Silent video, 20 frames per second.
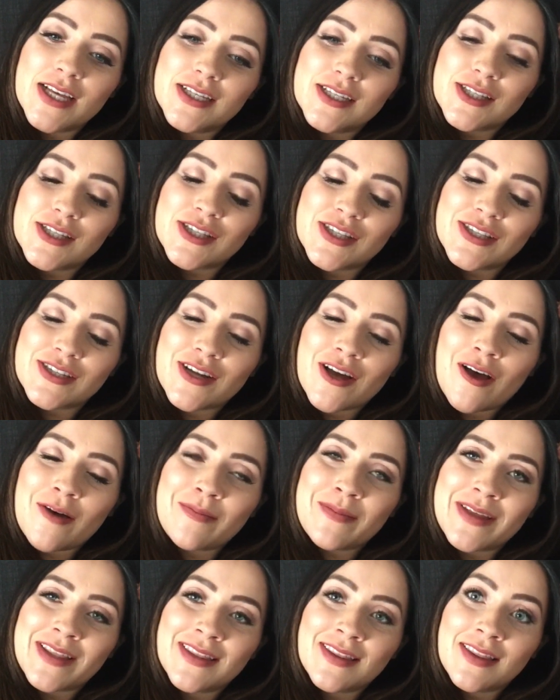
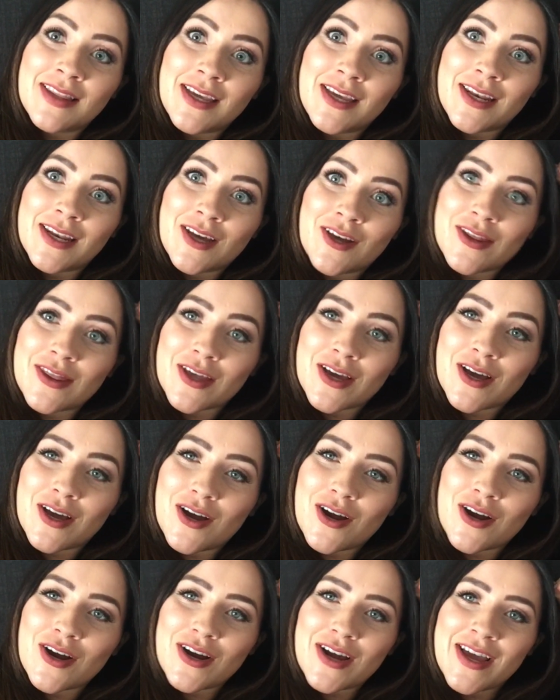stop and lean on the
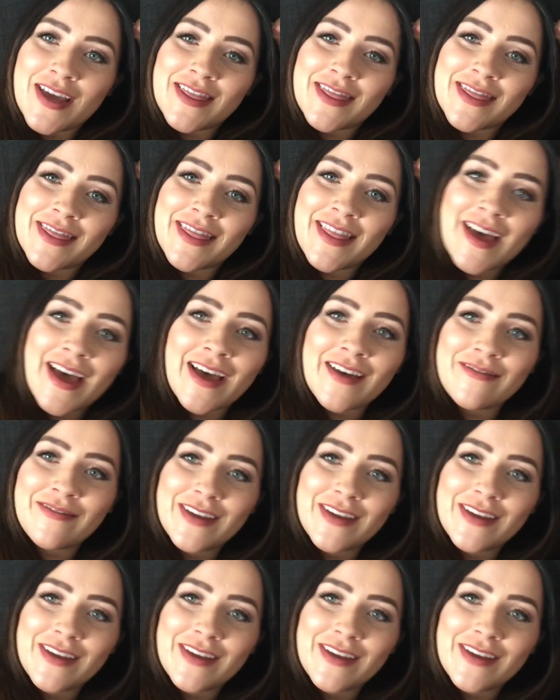cart and laugh,